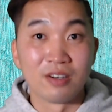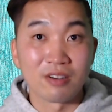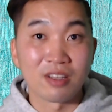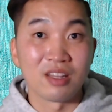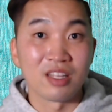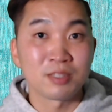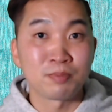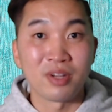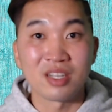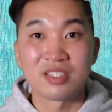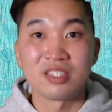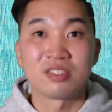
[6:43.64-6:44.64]
Okay, let's
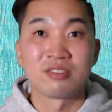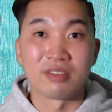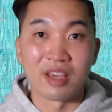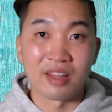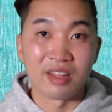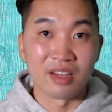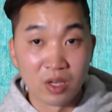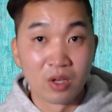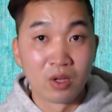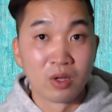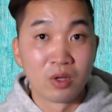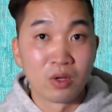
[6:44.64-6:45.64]
practice together.
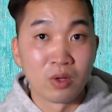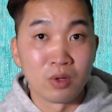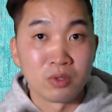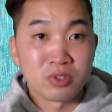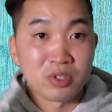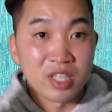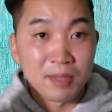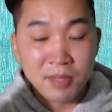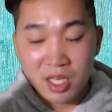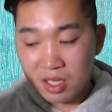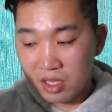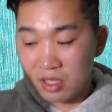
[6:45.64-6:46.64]
Hold your
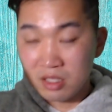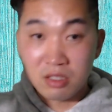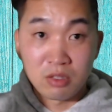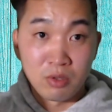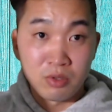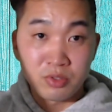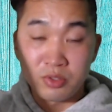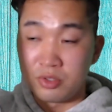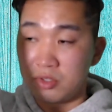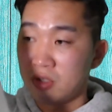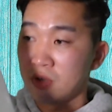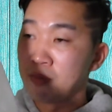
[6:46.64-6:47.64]
napkin close
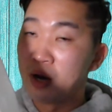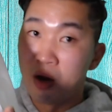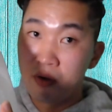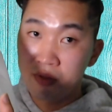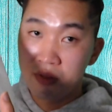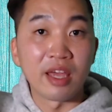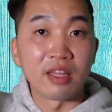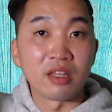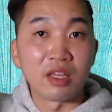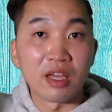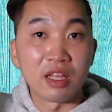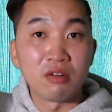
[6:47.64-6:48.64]
to your mouth
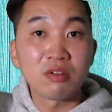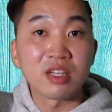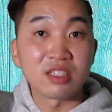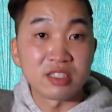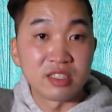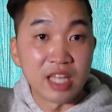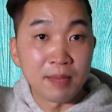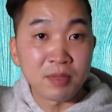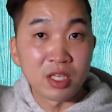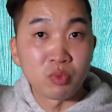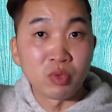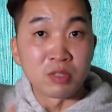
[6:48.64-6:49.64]
and look at this
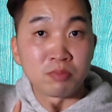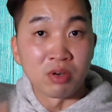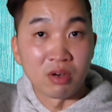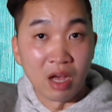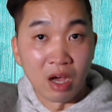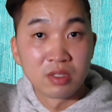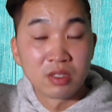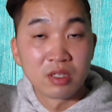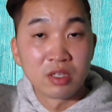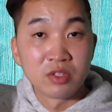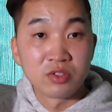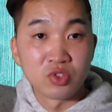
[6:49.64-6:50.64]
napkin when you
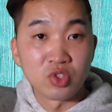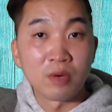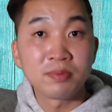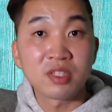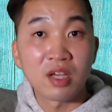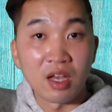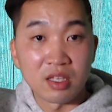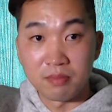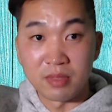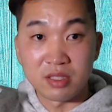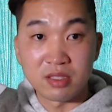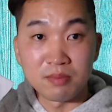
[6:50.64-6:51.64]
pronounce. Soft
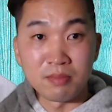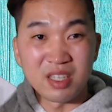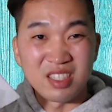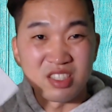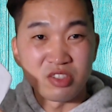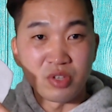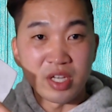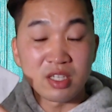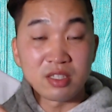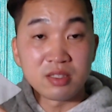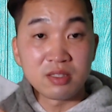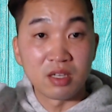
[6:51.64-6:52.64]
consonant make it
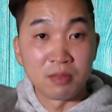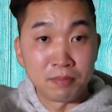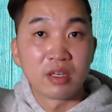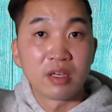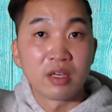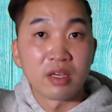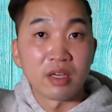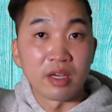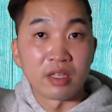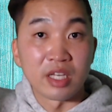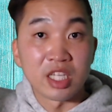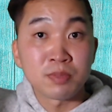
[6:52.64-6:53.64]
shaken a bit
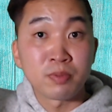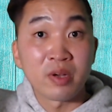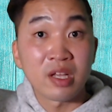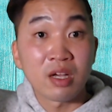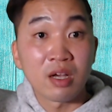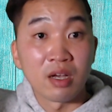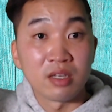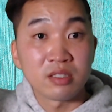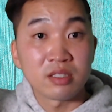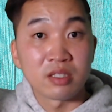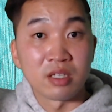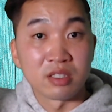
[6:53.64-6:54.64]
and aspirate
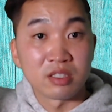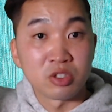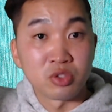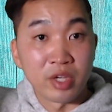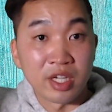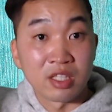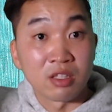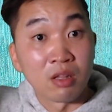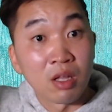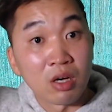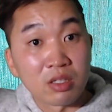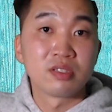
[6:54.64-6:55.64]
consonant to shake it a
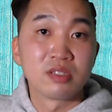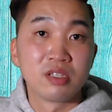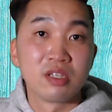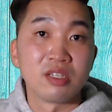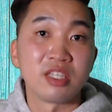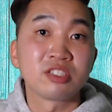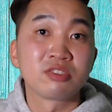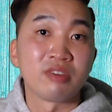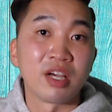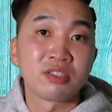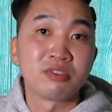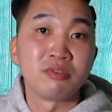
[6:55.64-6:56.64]
lot. Let's
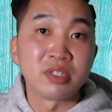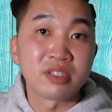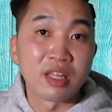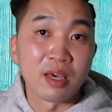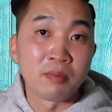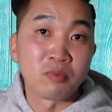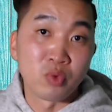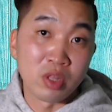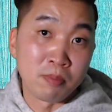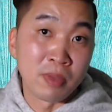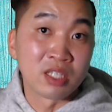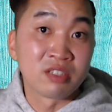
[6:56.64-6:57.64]
try to read them
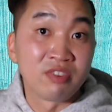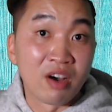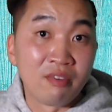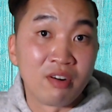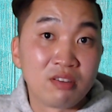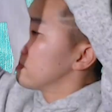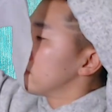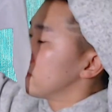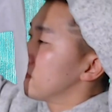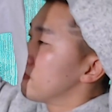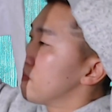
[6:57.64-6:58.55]
with basic vowels.